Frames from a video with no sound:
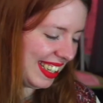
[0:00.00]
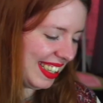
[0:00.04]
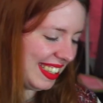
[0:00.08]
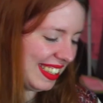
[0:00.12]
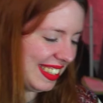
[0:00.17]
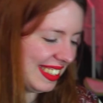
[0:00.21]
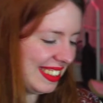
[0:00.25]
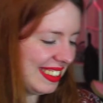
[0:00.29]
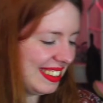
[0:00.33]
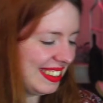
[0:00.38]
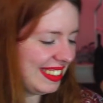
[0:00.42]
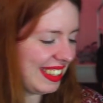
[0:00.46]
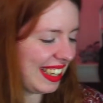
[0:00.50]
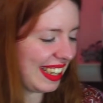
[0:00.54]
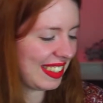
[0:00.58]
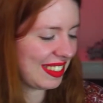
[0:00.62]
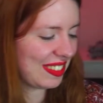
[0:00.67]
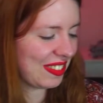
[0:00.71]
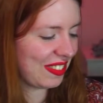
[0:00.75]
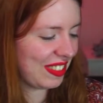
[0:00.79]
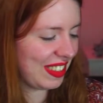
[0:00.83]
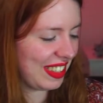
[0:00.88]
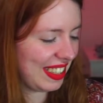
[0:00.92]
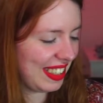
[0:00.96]
Next
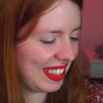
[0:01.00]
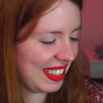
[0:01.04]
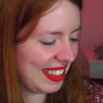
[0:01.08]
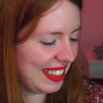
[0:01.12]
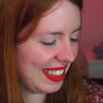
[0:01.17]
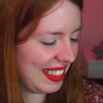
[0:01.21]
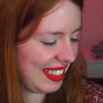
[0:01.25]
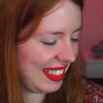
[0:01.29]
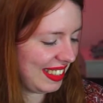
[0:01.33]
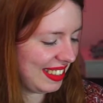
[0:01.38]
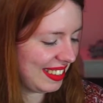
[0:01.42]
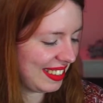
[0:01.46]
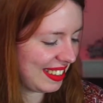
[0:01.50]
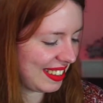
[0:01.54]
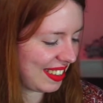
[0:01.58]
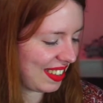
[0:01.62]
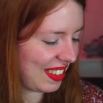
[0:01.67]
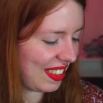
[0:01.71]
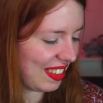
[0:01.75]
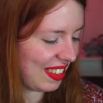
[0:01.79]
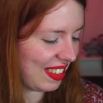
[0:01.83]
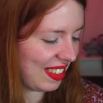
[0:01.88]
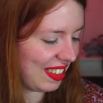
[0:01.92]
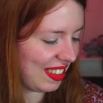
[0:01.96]
one is
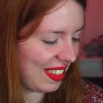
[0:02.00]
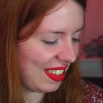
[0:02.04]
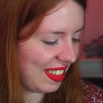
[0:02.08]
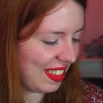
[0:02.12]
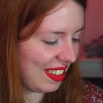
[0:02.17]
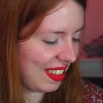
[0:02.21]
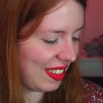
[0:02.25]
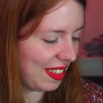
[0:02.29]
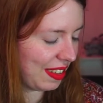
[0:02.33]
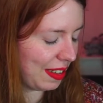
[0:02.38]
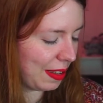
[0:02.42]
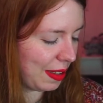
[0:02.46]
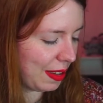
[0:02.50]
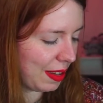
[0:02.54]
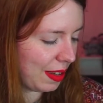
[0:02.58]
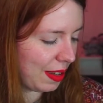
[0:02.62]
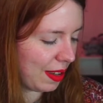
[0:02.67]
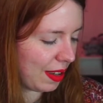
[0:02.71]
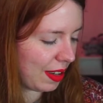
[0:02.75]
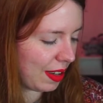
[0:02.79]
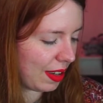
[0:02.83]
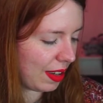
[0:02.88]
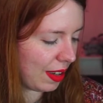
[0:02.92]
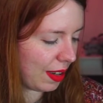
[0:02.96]
called
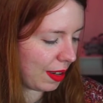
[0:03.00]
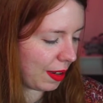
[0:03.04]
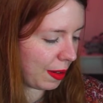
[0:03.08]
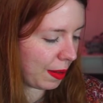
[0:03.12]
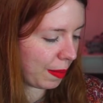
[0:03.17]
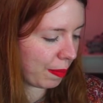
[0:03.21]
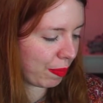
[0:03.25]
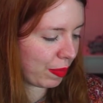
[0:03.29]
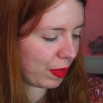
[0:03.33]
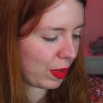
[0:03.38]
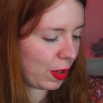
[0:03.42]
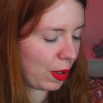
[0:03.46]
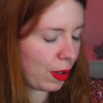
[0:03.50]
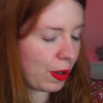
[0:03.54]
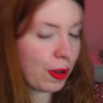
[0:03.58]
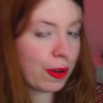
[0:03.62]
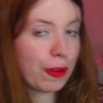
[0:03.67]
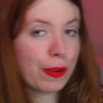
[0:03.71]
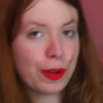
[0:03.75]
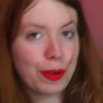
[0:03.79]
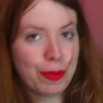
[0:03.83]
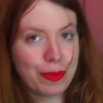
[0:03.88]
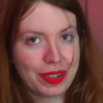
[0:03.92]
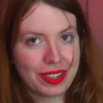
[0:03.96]

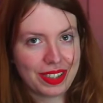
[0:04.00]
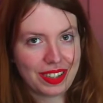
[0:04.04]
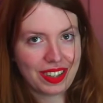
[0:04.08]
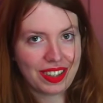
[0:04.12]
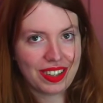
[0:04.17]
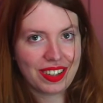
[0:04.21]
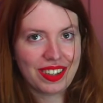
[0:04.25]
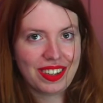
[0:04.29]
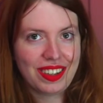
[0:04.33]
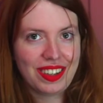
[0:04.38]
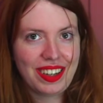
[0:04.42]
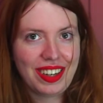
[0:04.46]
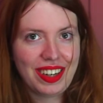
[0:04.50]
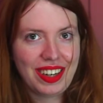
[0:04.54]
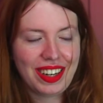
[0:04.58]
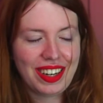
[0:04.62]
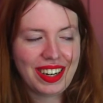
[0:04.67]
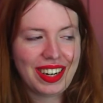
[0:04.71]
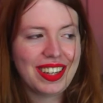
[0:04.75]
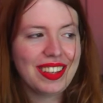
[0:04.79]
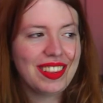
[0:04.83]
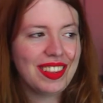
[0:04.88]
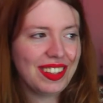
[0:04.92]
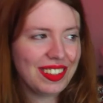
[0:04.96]
Choreomania, and
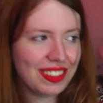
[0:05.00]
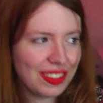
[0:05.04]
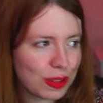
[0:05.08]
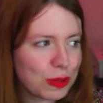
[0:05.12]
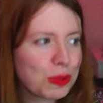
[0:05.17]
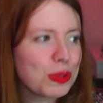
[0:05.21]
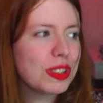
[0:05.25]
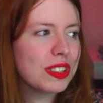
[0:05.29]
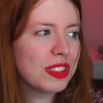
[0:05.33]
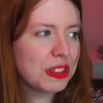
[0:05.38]
I think this one is